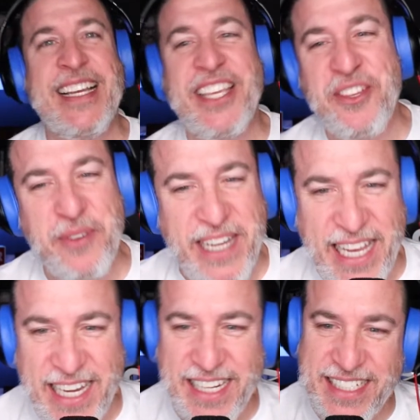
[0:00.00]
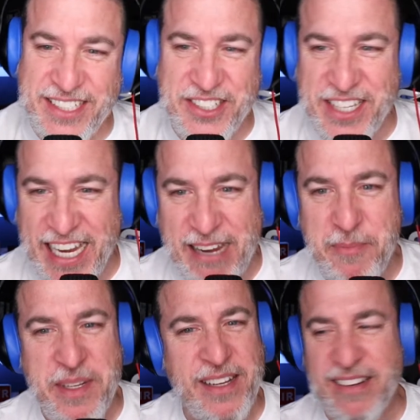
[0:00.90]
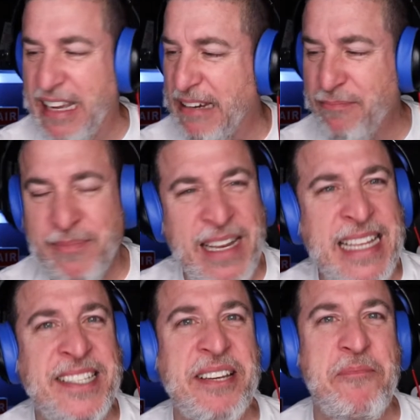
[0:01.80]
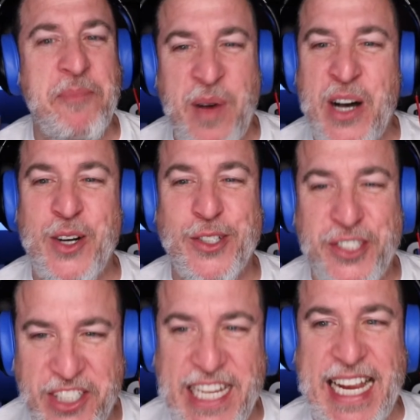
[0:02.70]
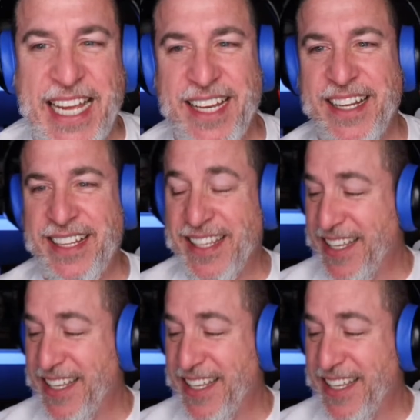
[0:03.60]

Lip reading: You get it. It's just empty. You're like, this is some bullshit.